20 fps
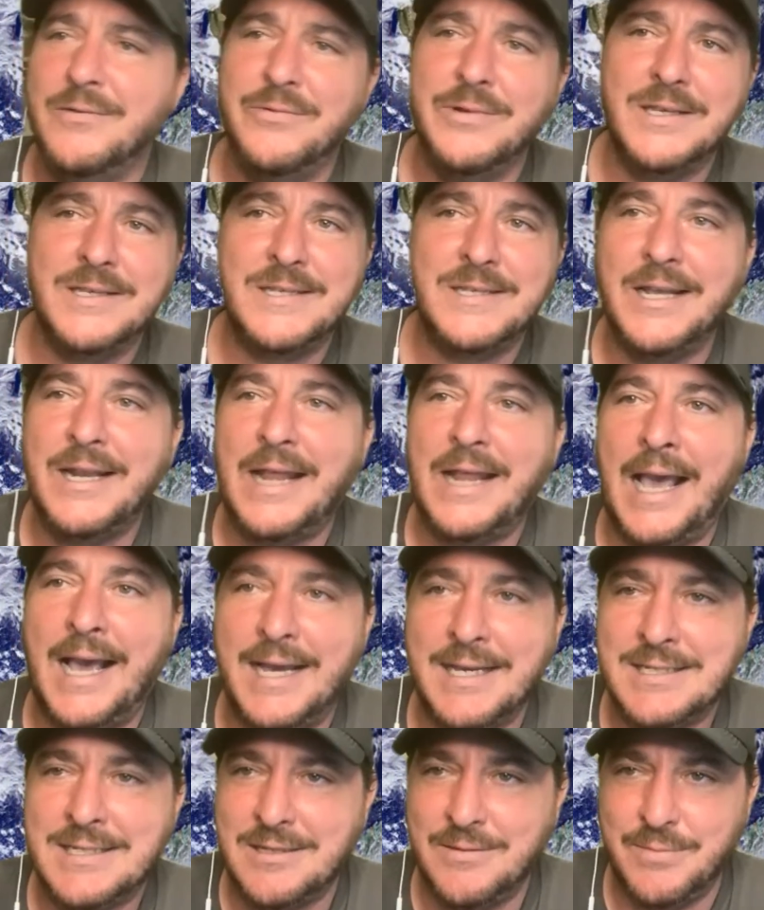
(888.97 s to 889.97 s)
Real estate
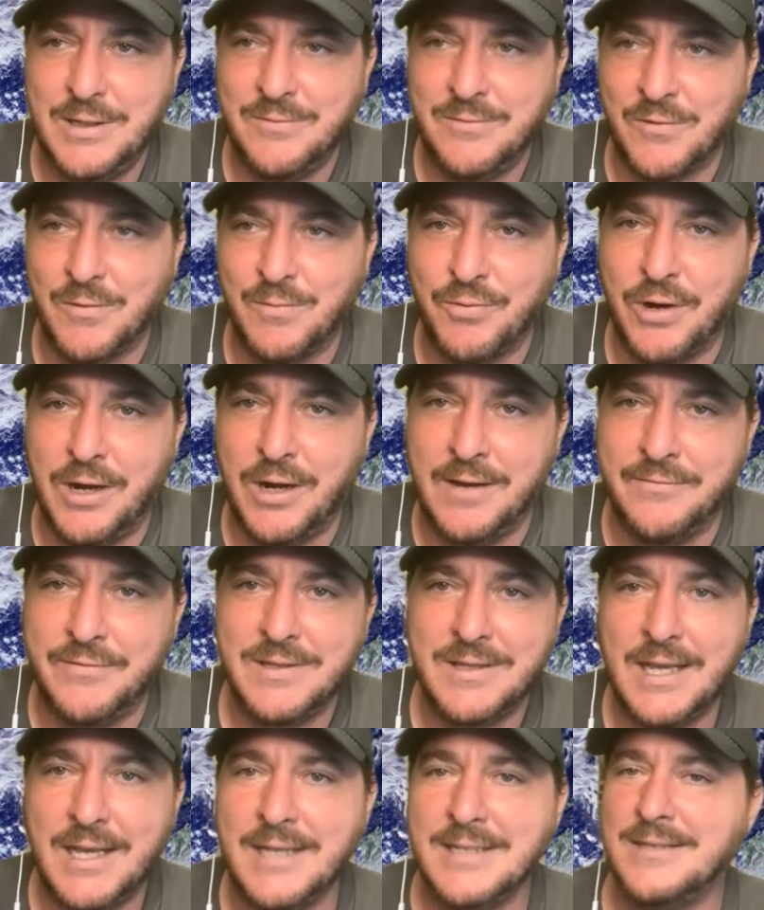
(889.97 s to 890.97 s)
has to be for
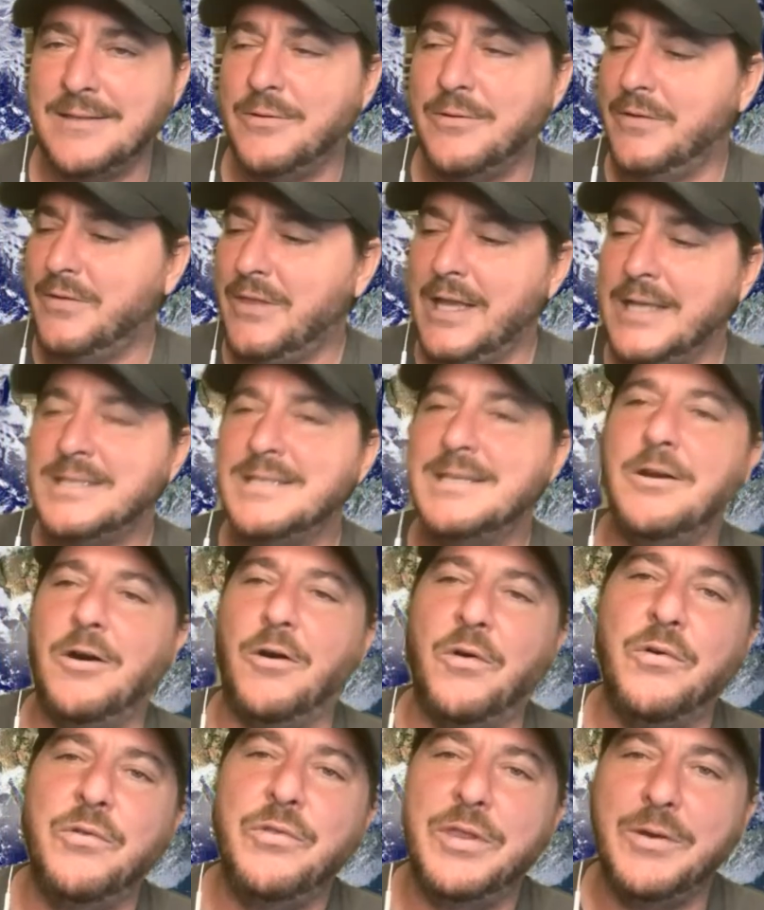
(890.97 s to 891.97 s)
profit. That's the
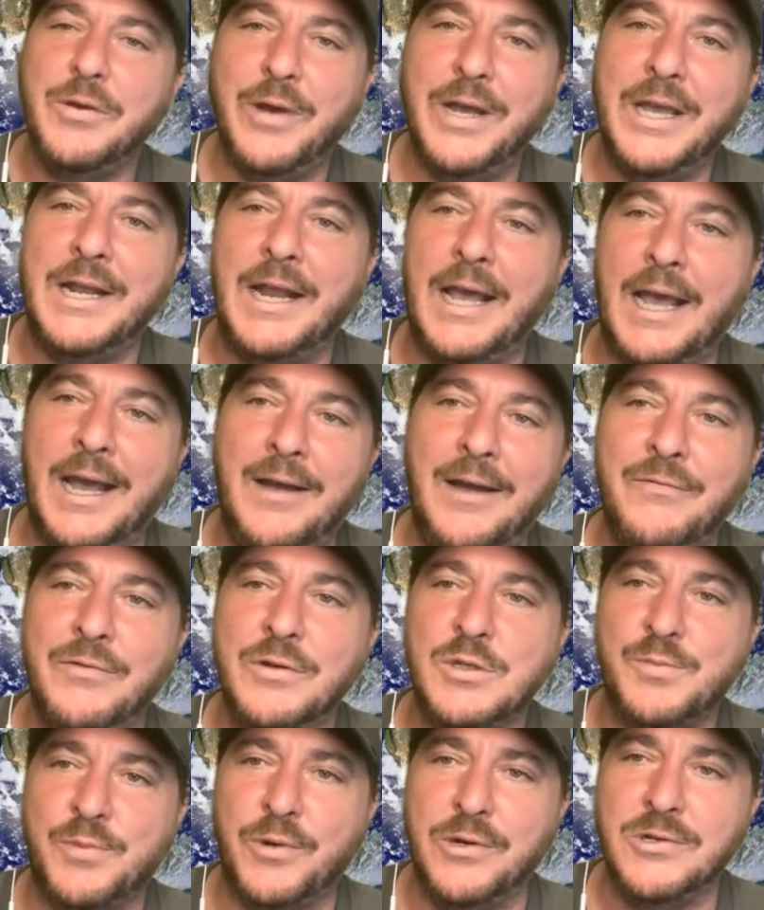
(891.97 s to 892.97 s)
only way an
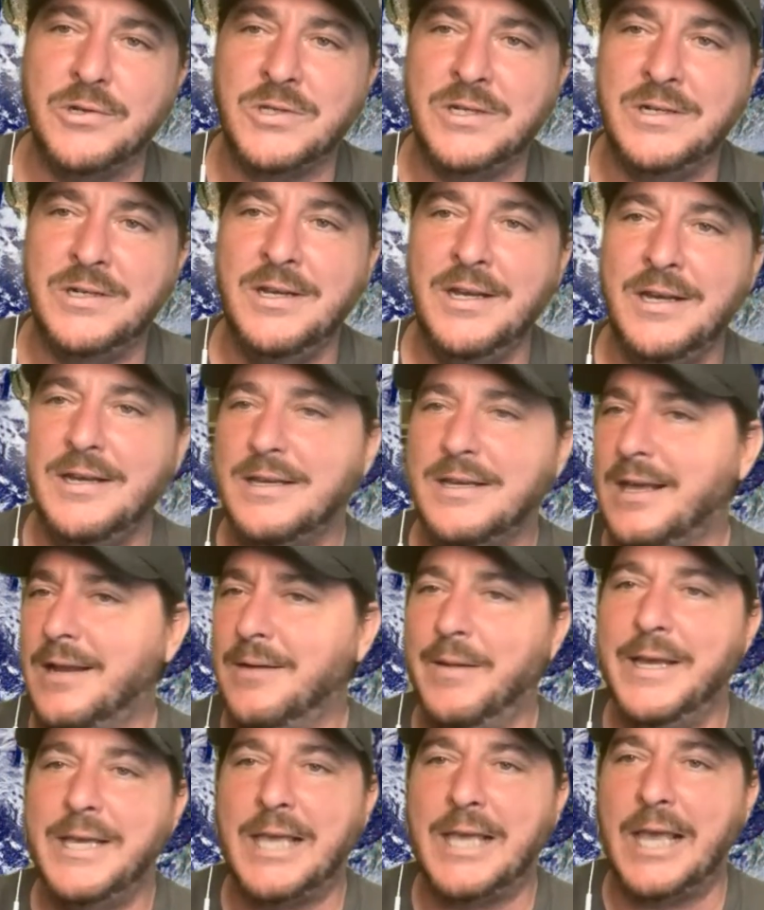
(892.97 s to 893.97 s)
average person
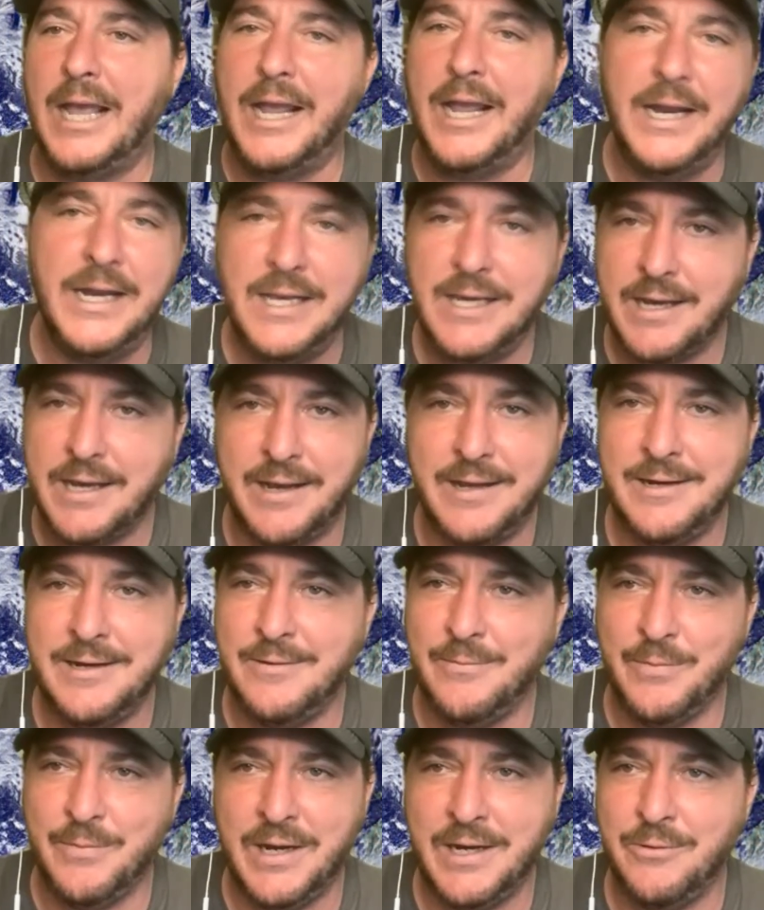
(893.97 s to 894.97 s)
can make any kind
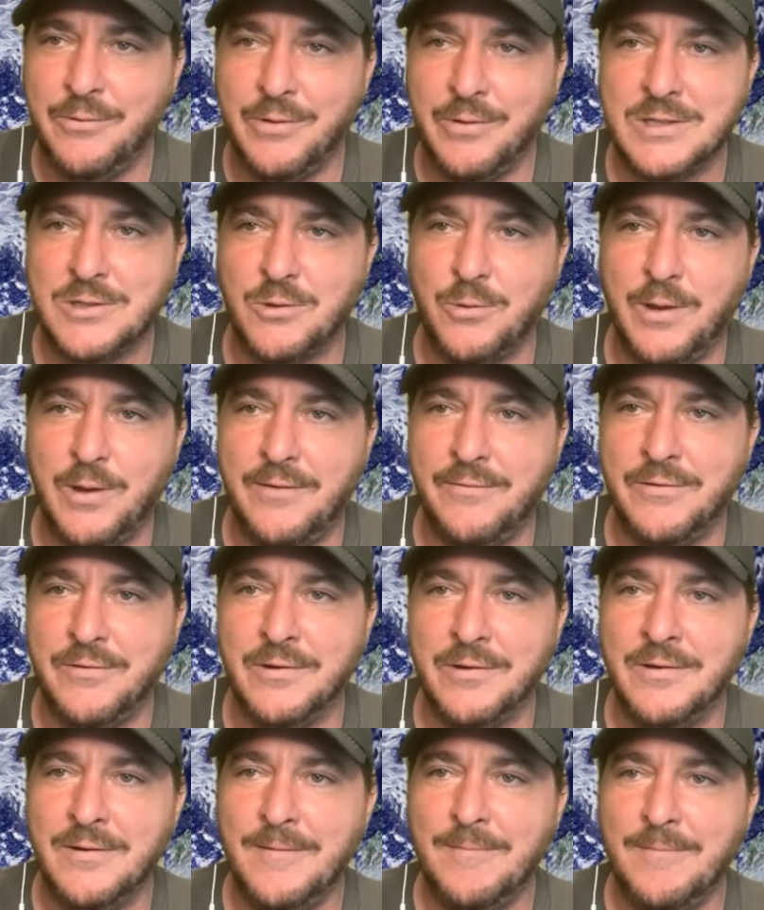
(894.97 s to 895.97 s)
of money
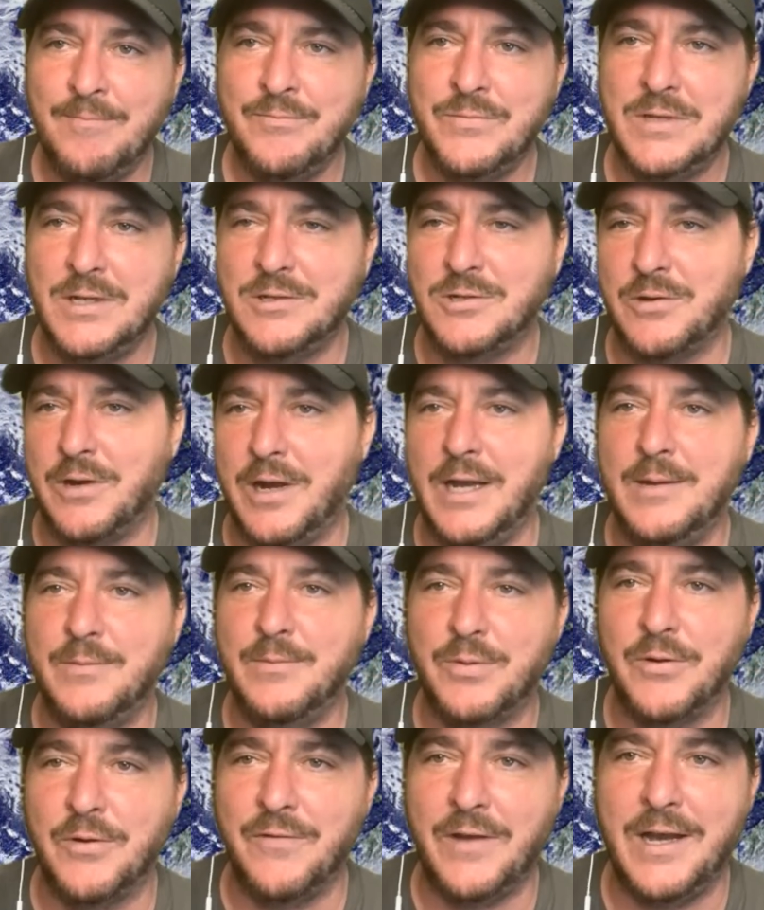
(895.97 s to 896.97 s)
whatsoever to try and
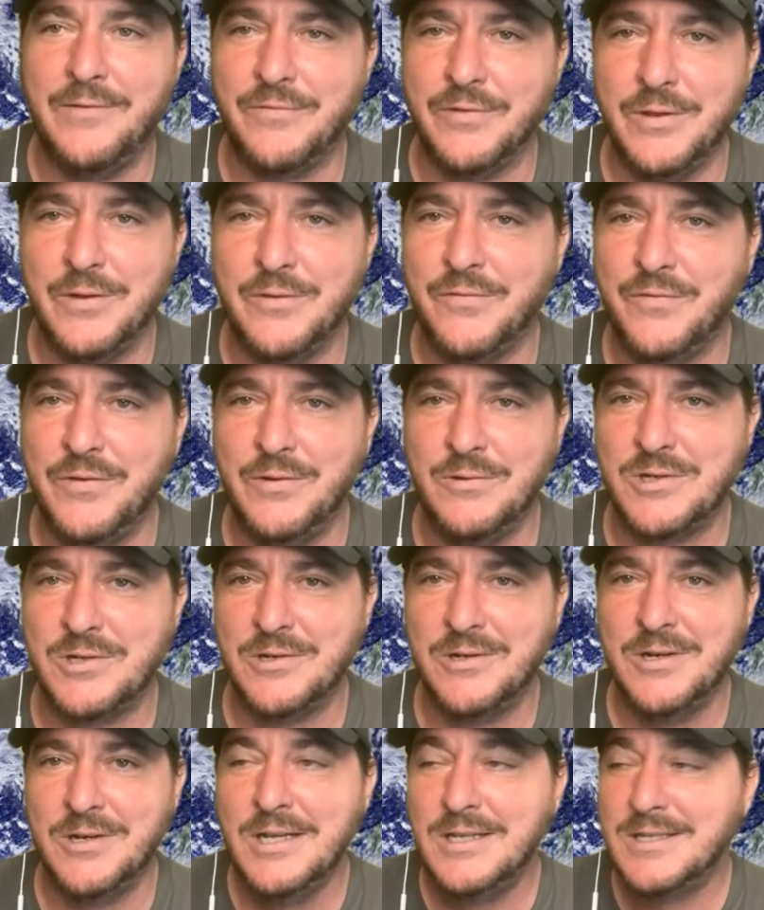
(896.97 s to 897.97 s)
provide for their
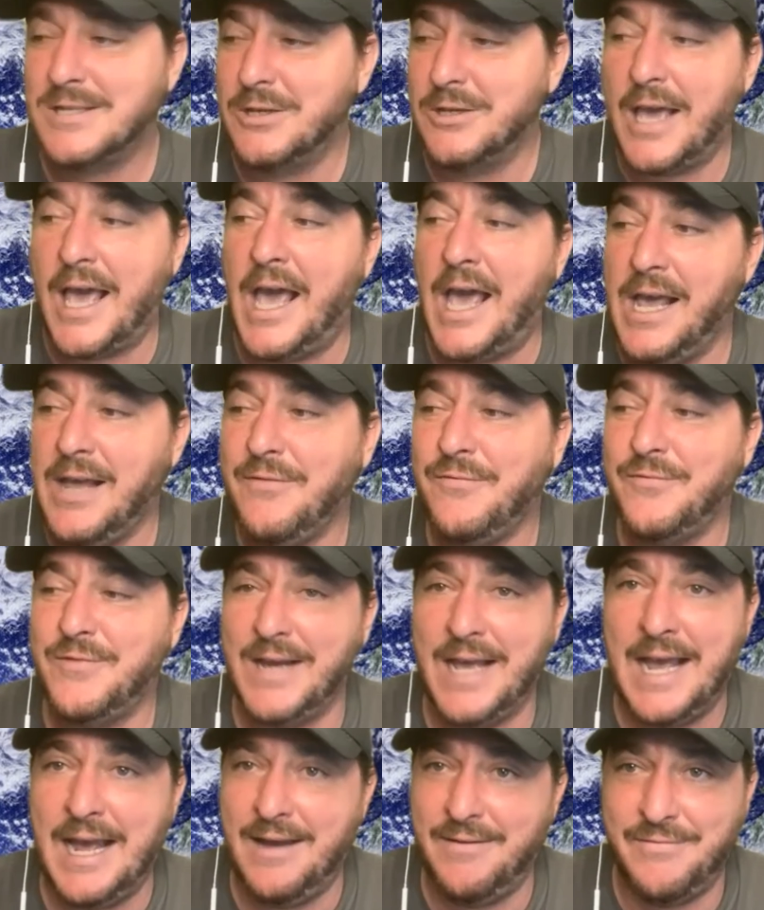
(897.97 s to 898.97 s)
future. So you have
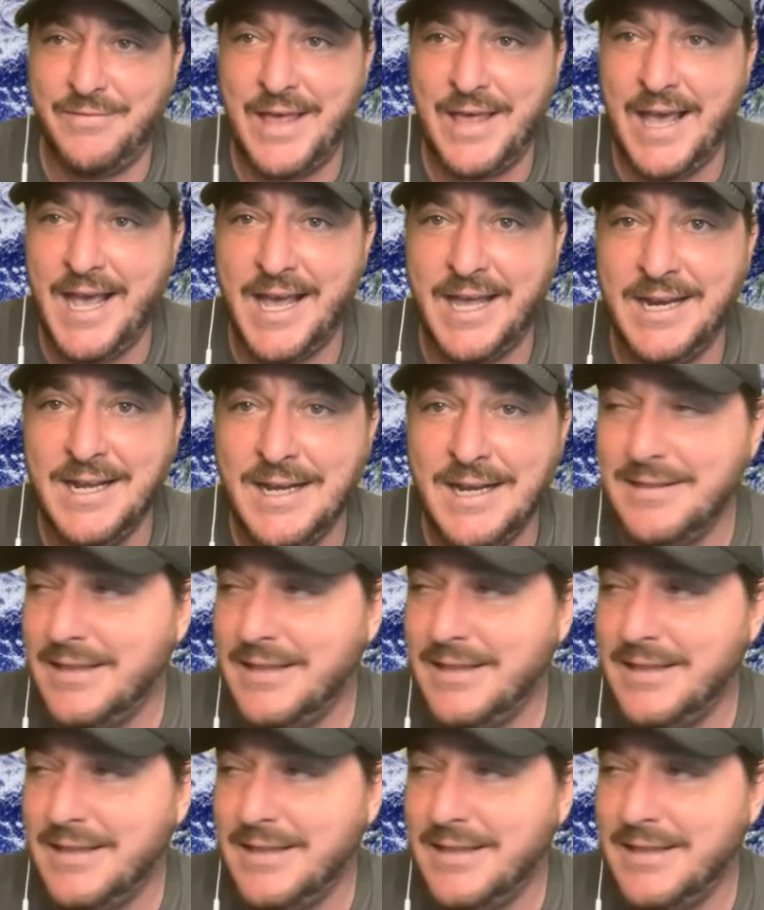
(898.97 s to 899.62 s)
to have that.